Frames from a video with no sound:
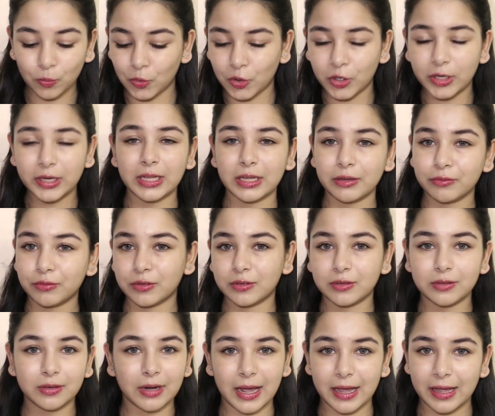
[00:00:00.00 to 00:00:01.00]

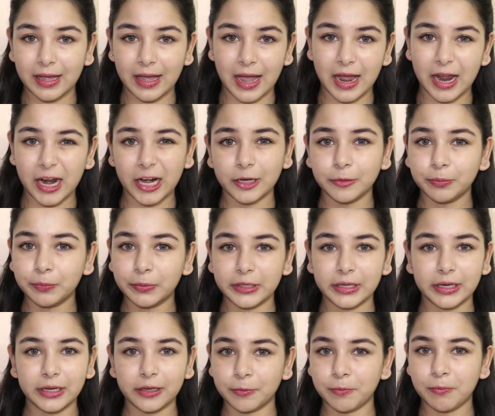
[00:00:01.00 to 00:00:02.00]
whatever I had,
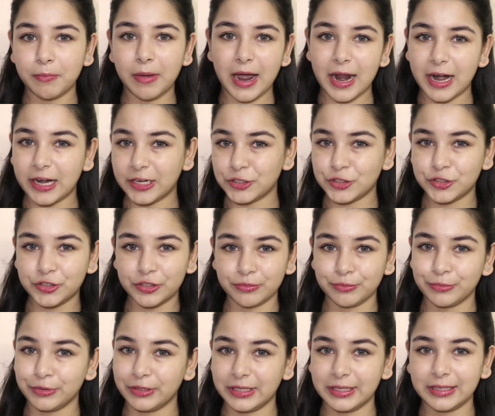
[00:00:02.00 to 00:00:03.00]
be it matte,
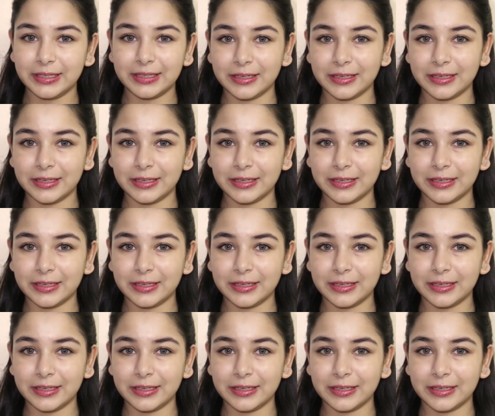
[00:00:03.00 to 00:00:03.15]
shimmery,